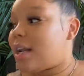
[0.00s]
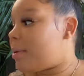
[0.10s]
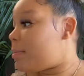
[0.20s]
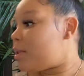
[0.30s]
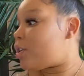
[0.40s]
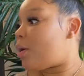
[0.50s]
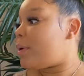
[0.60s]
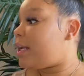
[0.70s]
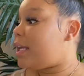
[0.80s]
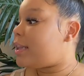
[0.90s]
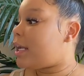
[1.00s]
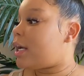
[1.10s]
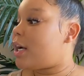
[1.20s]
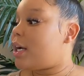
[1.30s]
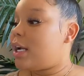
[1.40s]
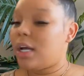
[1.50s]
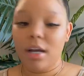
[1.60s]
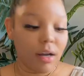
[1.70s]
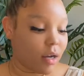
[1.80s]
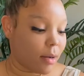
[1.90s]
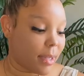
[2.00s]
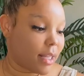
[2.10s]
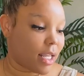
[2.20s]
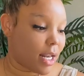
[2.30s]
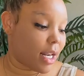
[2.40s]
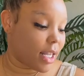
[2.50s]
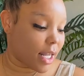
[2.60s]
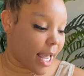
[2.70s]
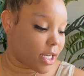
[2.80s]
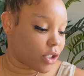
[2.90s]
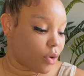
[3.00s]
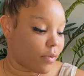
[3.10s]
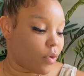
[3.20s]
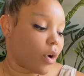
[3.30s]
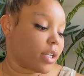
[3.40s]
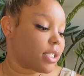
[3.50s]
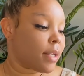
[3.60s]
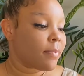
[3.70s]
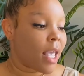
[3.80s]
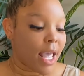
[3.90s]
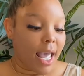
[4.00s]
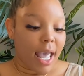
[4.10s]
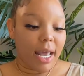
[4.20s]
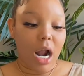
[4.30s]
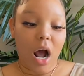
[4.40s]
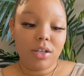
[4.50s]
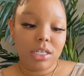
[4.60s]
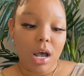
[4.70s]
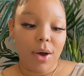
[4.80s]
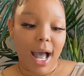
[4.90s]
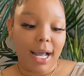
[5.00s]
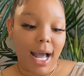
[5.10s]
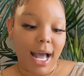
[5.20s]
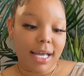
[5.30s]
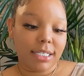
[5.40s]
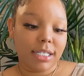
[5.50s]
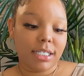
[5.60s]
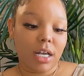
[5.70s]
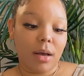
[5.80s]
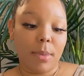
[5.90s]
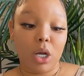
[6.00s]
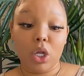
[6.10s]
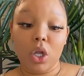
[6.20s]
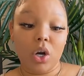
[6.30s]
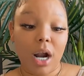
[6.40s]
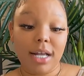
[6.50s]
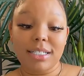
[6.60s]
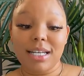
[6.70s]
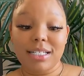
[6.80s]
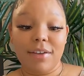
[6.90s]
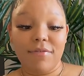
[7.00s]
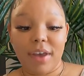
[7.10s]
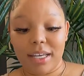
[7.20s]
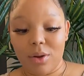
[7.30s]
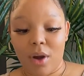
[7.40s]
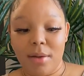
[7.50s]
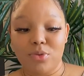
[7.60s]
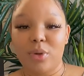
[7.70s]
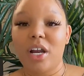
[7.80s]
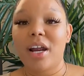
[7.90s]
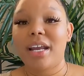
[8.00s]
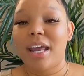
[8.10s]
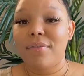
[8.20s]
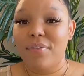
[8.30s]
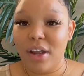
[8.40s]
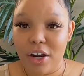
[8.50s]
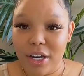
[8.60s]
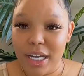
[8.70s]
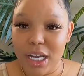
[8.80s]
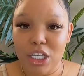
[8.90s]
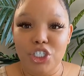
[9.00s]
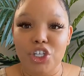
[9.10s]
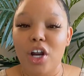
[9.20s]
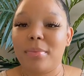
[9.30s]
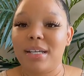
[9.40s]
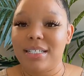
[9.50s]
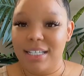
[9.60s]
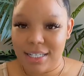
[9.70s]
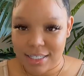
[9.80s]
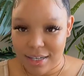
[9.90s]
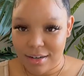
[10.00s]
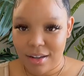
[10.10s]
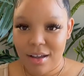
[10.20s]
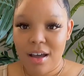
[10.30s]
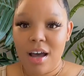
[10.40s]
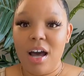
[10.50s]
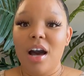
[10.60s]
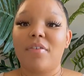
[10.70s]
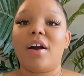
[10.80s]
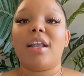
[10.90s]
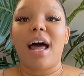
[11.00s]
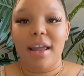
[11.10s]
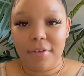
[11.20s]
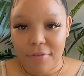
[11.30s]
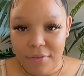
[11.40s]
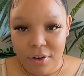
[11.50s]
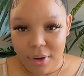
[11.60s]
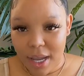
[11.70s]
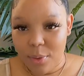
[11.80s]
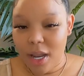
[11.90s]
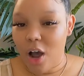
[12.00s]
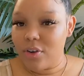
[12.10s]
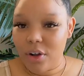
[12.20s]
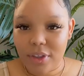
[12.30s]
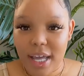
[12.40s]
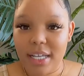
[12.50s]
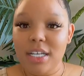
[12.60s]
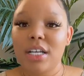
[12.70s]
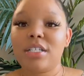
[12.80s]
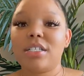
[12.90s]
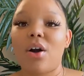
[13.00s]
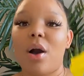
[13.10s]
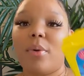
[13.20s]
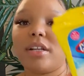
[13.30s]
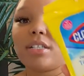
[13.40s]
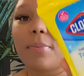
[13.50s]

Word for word: that I'm going to be throwing in there, and then the lash glue, of course. And also I got some Clorox disinfectant wipes. We are in a very germy season of our life, okay? We all know that, so I wanted to